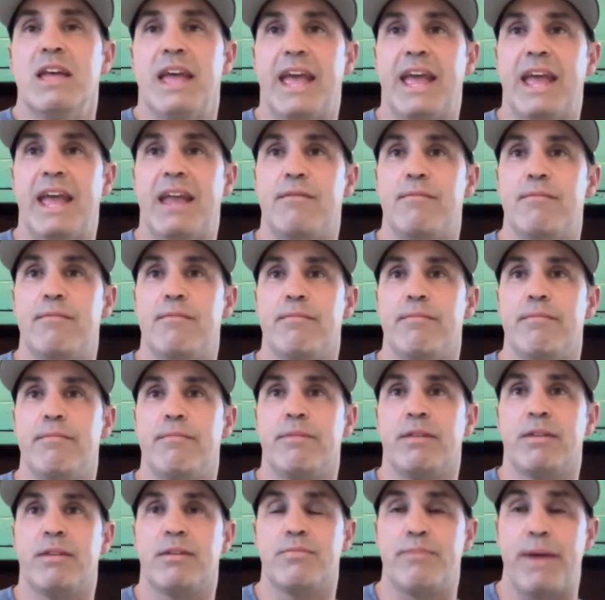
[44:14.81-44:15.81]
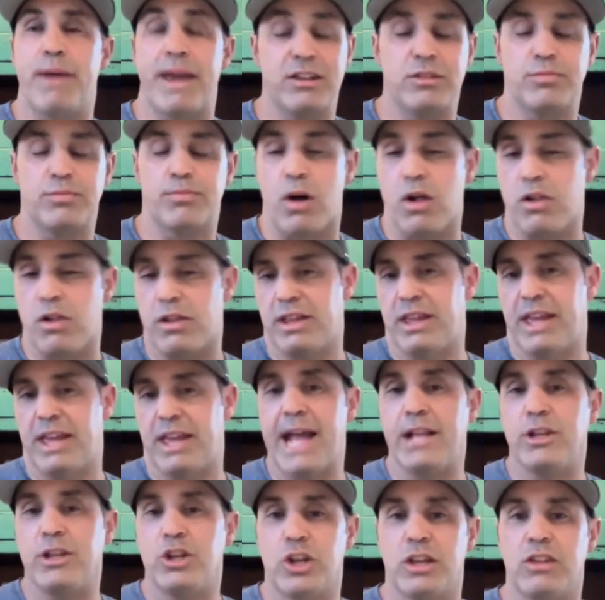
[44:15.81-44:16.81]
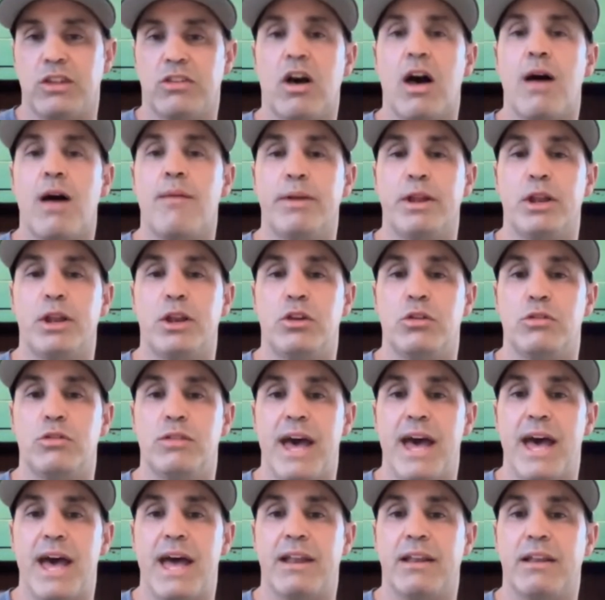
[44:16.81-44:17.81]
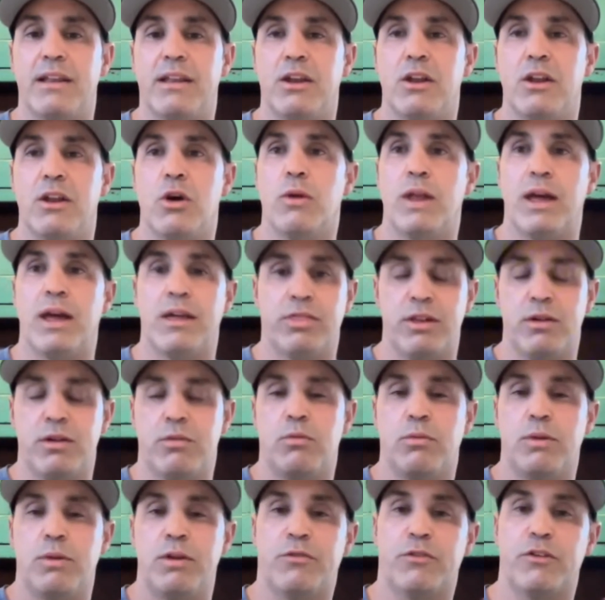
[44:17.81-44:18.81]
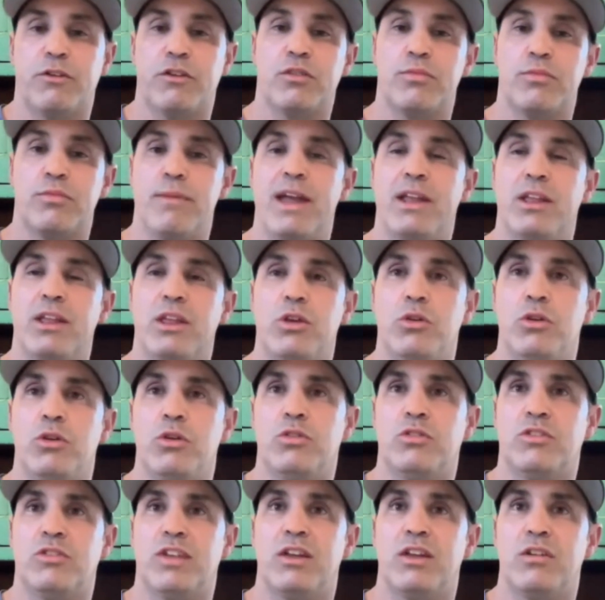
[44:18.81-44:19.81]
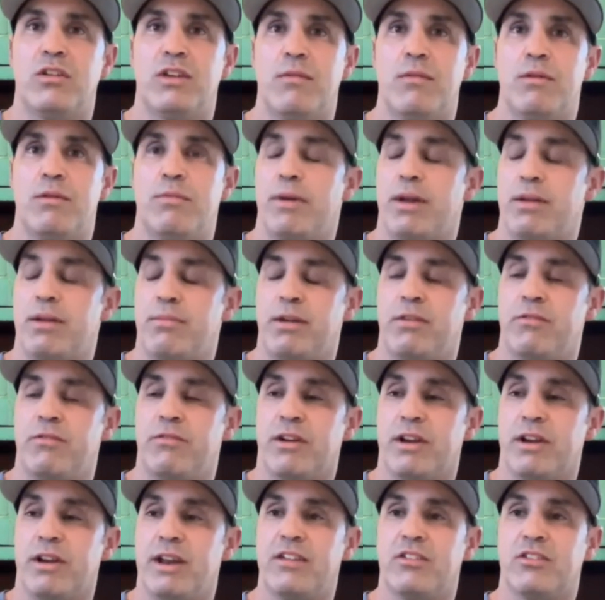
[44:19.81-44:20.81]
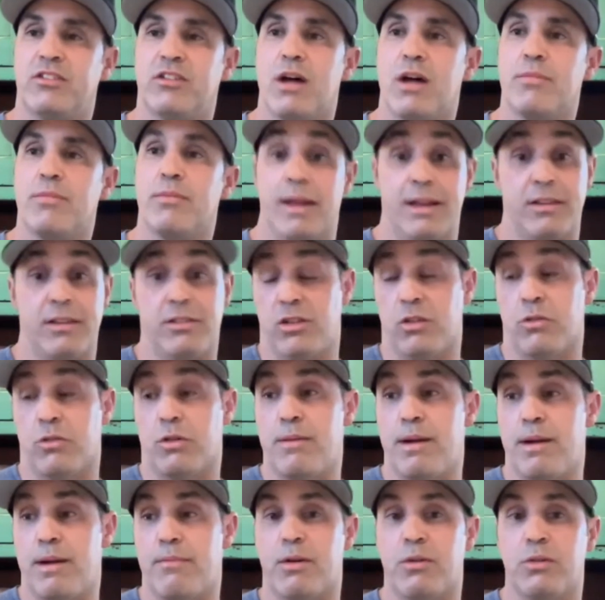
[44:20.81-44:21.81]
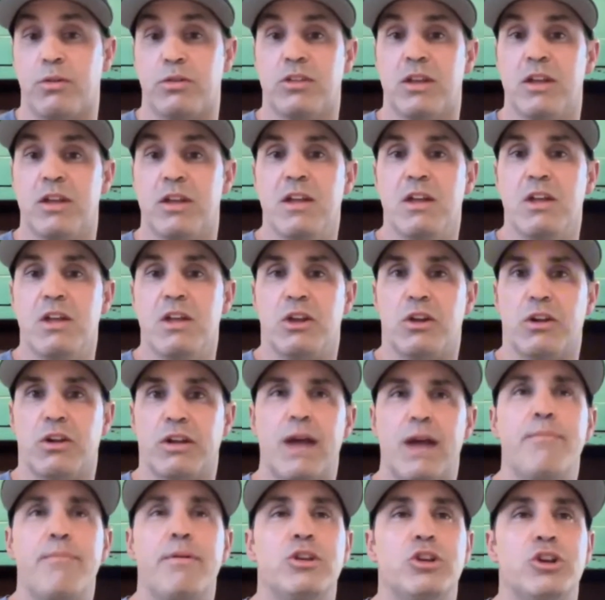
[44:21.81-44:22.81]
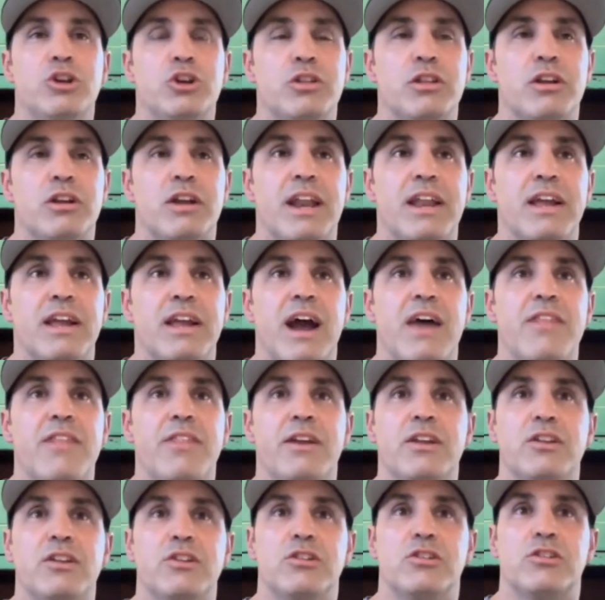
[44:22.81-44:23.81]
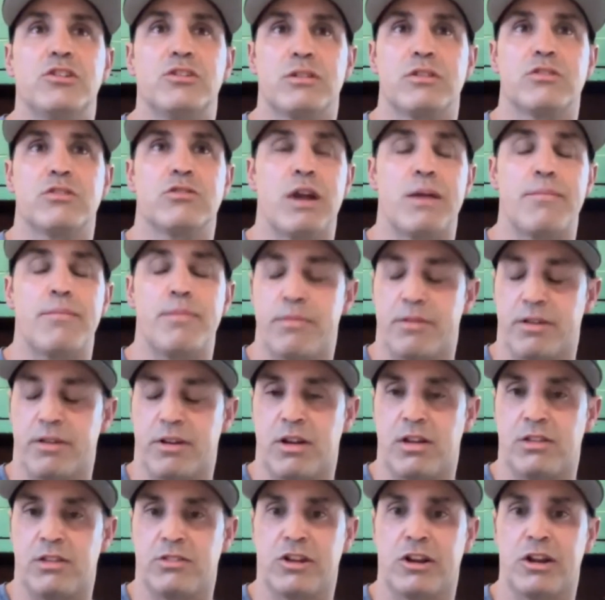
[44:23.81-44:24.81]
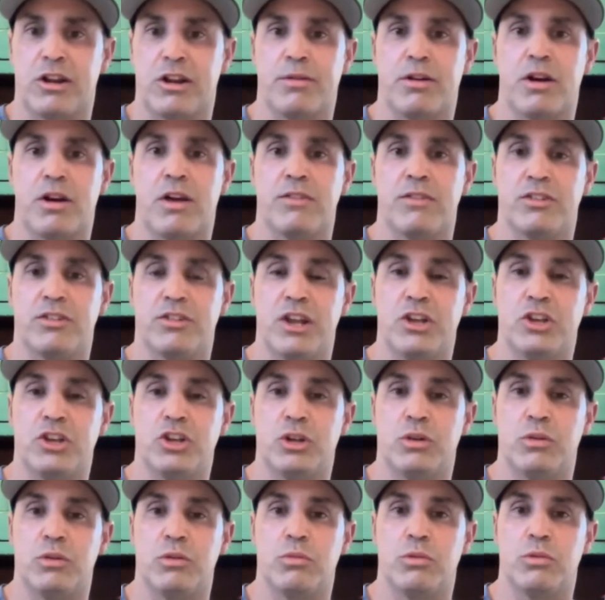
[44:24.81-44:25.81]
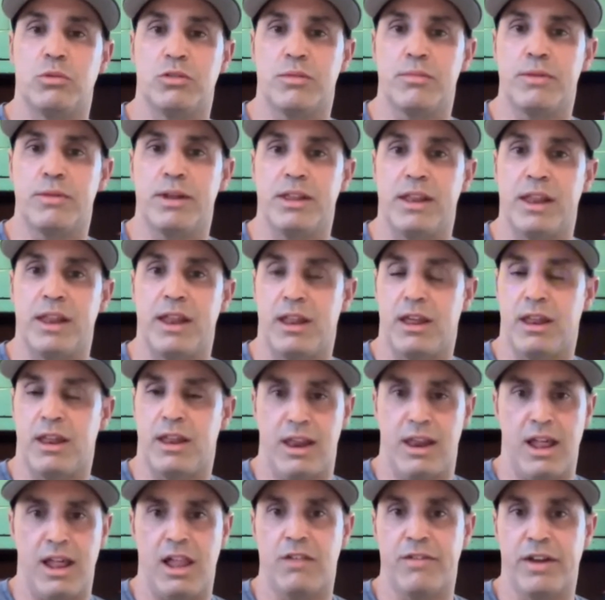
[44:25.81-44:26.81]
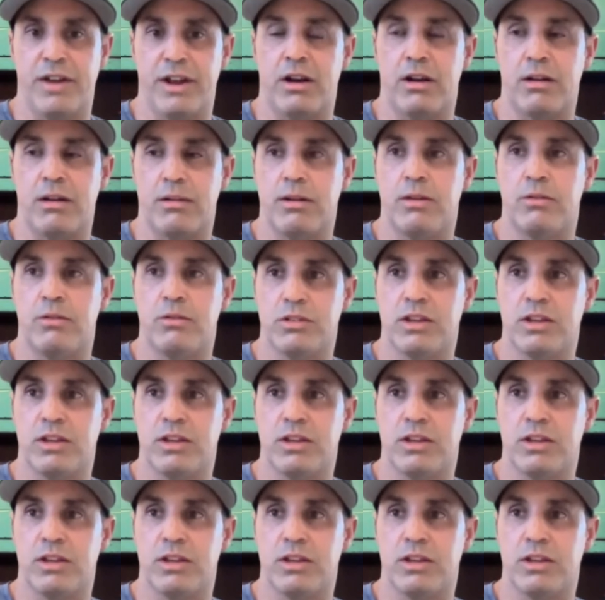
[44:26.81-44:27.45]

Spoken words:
And baseball and catching taught me to do that, and I think when we first met, you said paid me a very nice compliment. I still remember it was, you're like, I bet you're the kind of guy that could just strike up a conversation with somebody in an elevator. And I was